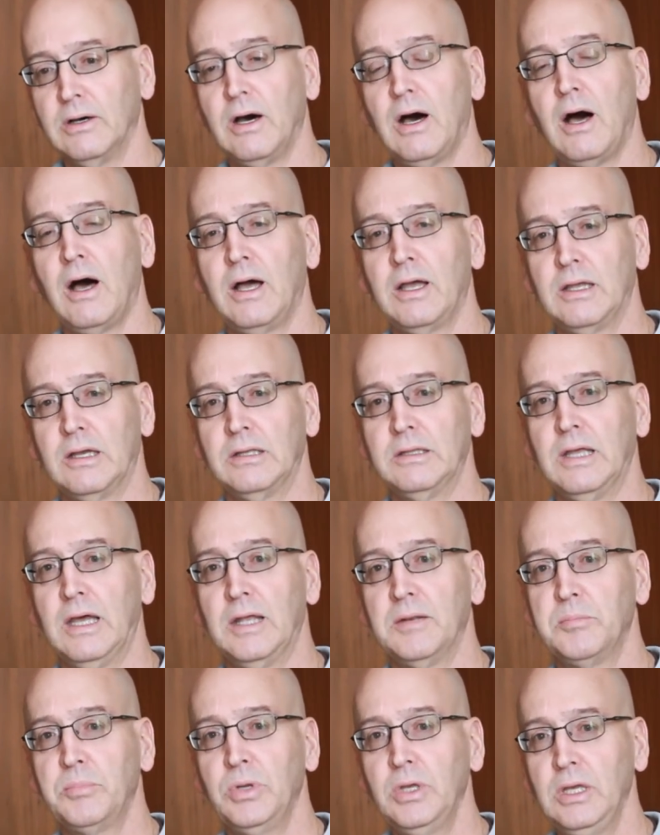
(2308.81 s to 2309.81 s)
High on
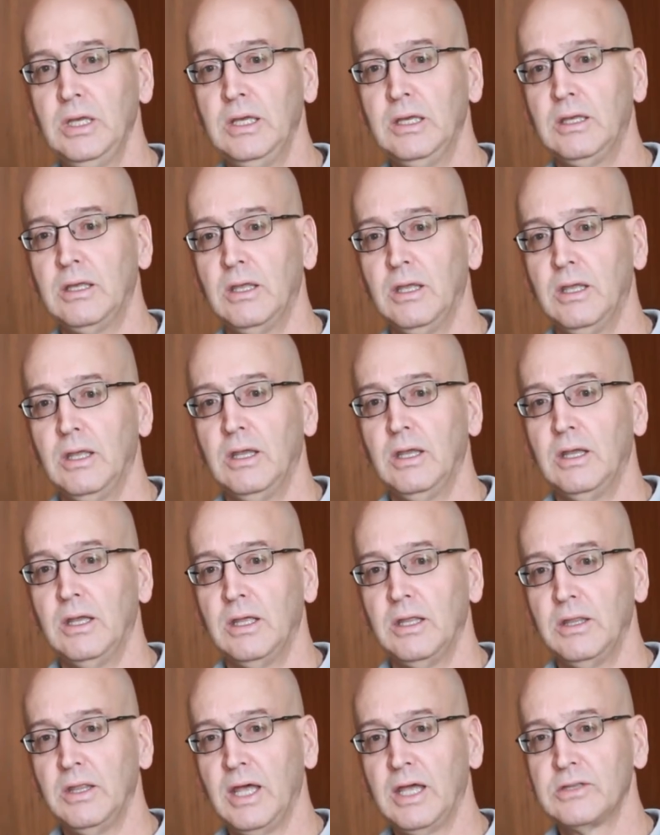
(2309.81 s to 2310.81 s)
that peak,
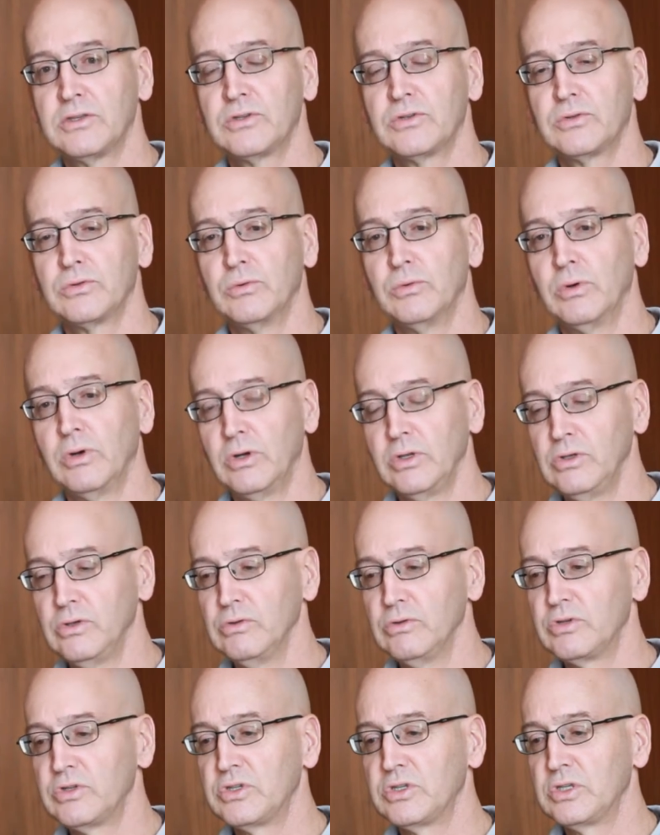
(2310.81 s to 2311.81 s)
that's where
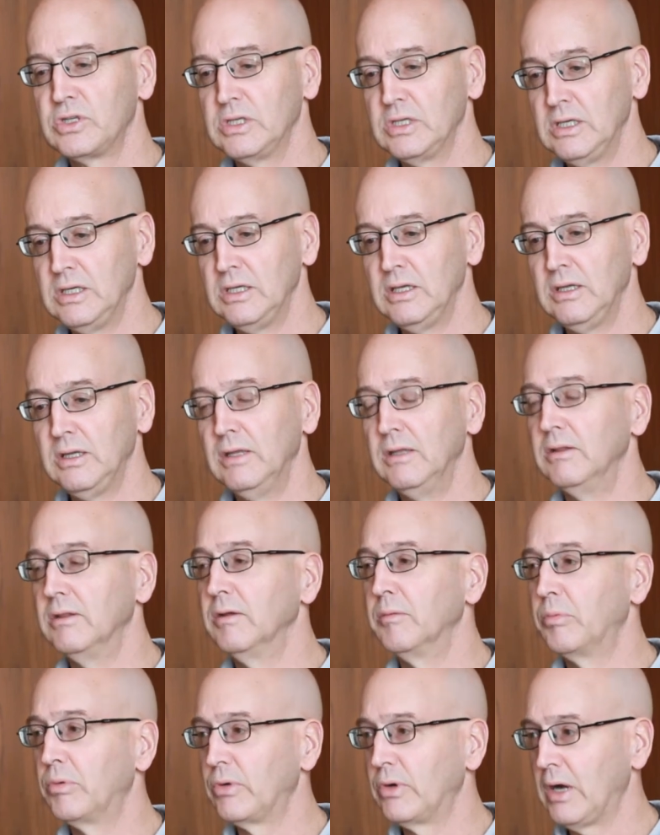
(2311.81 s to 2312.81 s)
you see
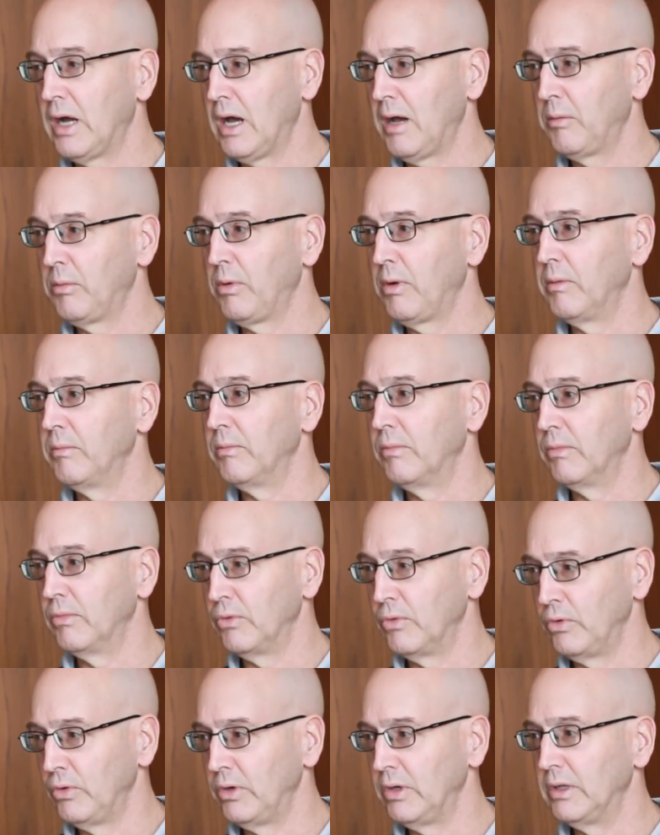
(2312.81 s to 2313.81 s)
the problem
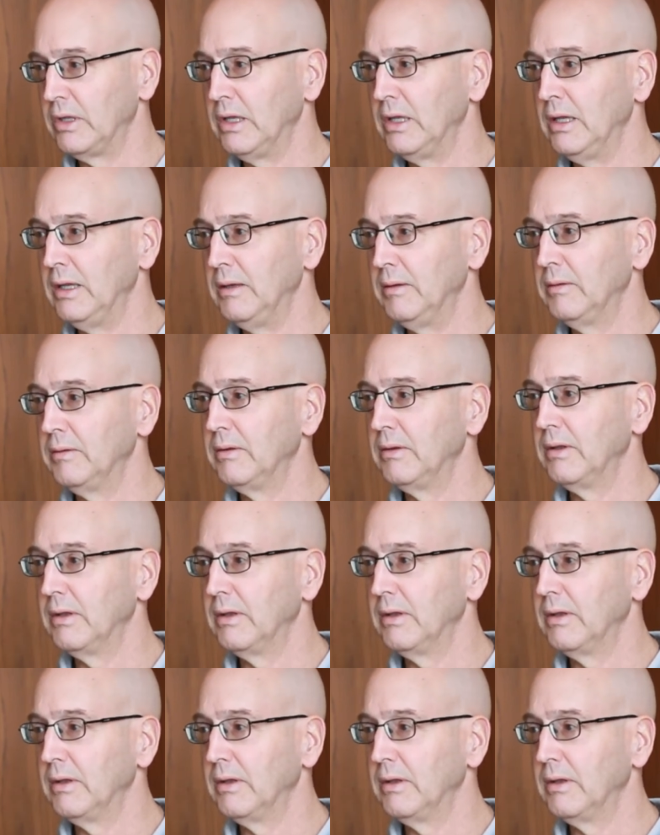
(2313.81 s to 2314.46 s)
really